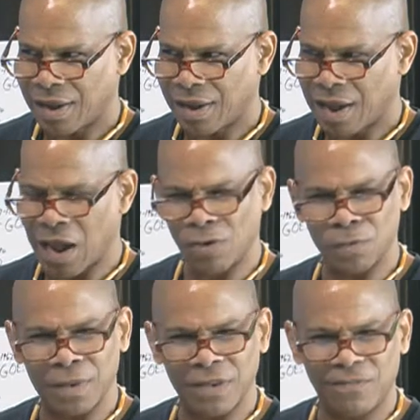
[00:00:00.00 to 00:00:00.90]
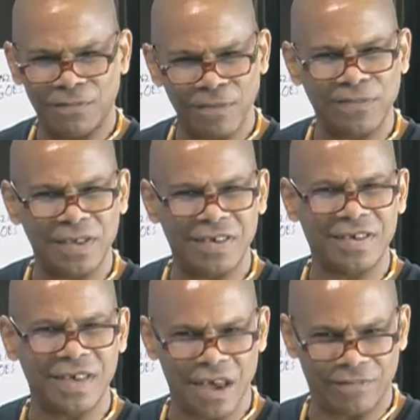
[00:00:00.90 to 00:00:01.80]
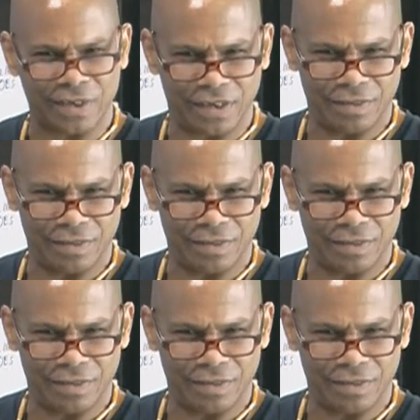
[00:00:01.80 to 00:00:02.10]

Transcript: I will be 57